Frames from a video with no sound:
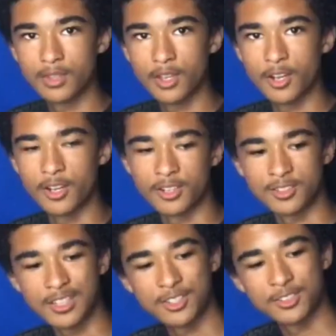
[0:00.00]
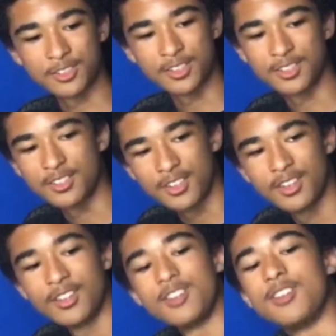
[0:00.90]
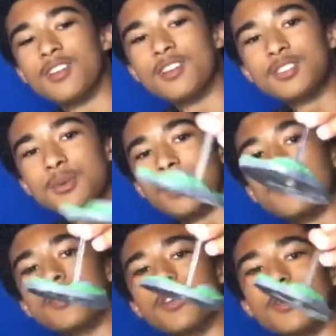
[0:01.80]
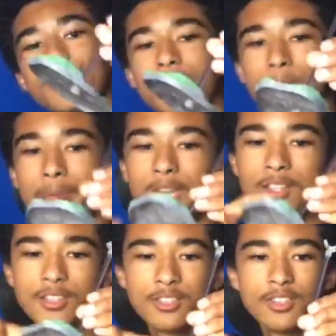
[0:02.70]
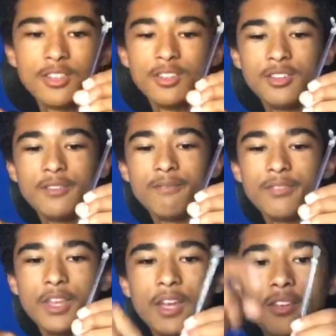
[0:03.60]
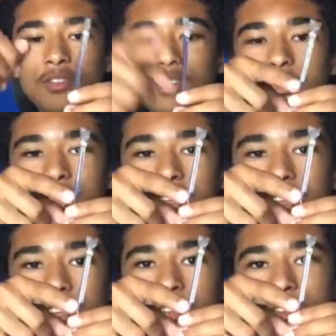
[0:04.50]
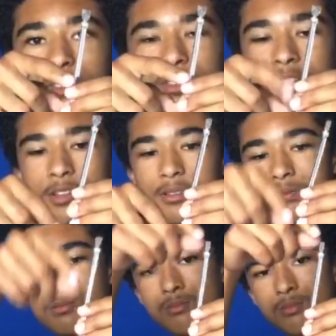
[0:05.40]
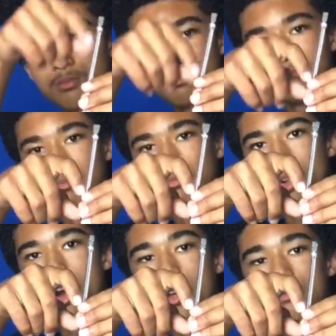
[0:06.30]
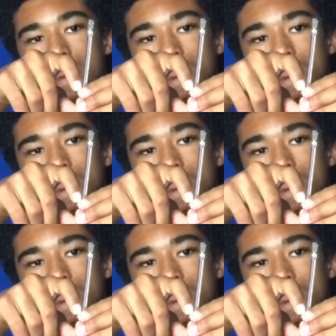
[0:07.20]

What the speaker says: All right, accessories. So we have the base and this thing, the rod.